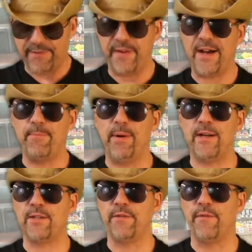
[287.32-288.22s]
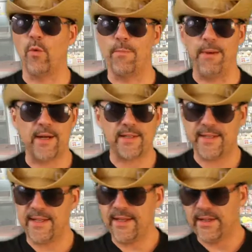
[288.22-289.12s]
five bucks or four
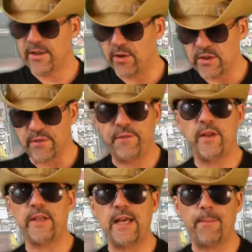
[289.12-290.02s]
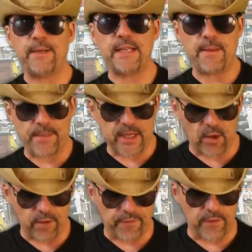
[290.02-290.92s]
bucks. Those will fill you up and keep you
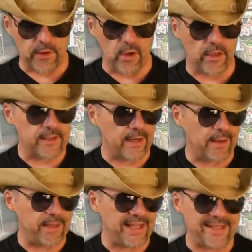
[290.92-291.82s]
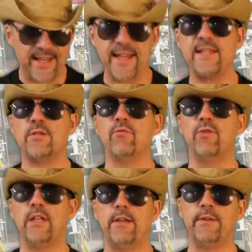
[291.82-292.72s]
going for a long time and they taste
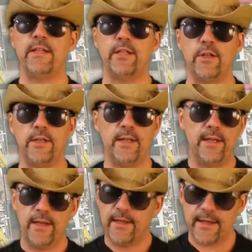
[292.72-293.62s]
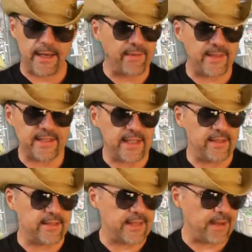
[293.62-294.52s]
really, really good. I have to say
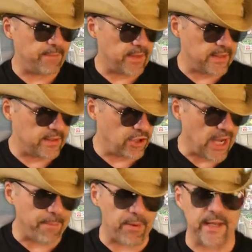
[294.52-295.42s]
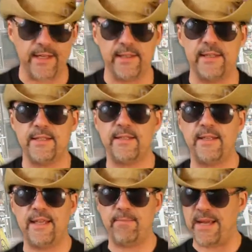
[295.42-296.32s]
the shop, the ShopRite at least,
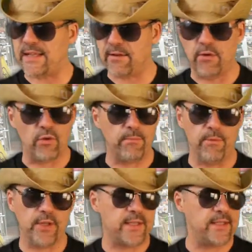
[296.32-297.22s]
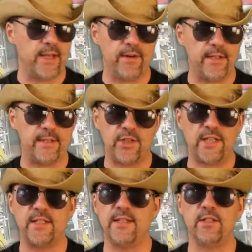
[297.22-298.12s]
they make their own mutz there. It's
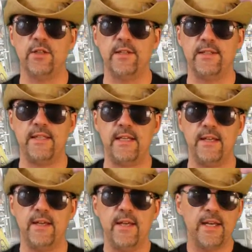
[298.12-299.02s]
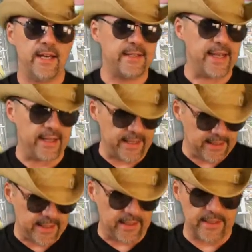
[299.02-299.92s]
just as good as the uh, Italian
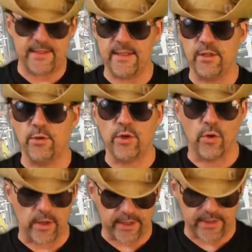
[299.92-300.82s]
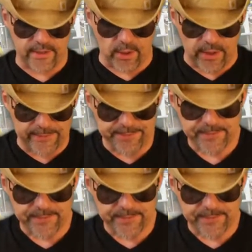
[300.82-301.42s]
delis in New York and so on.